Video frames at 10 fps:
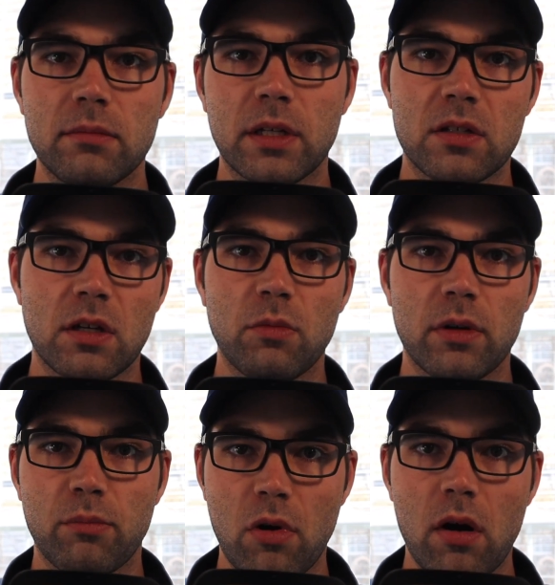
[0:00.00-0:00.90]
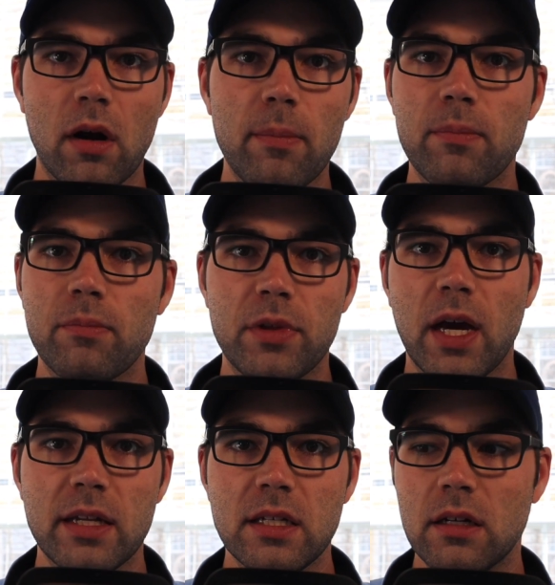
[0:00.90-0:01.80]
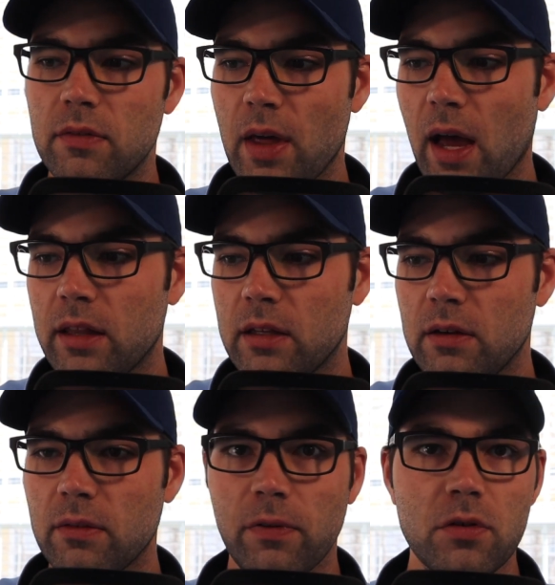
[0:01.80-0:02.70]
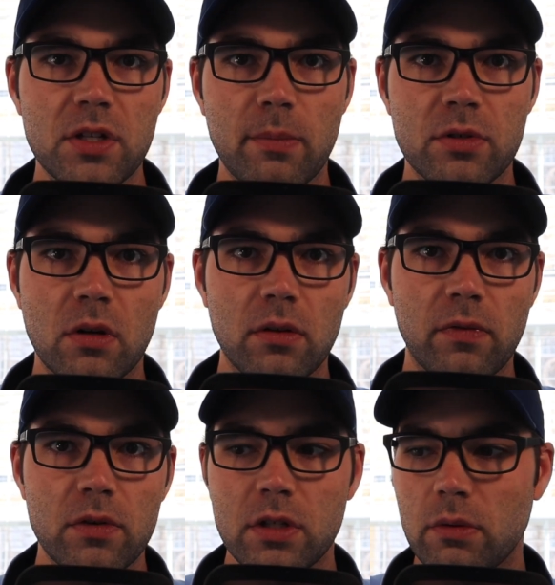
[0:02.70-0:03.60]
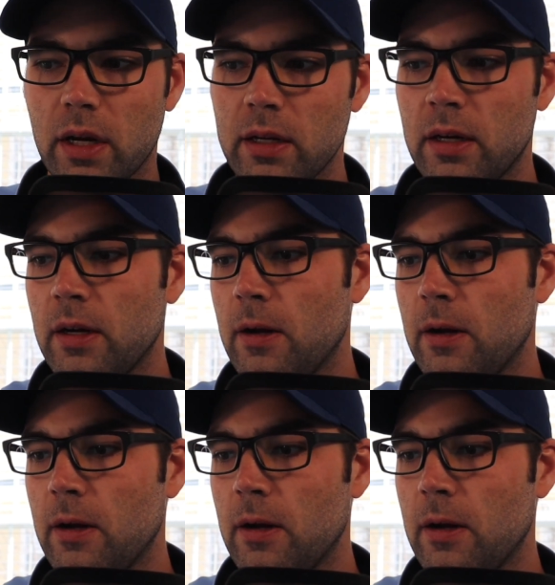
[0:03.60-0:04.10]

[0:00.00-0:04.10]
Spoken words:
because someone brought up the idea of that in the first episode, in the first Q&A,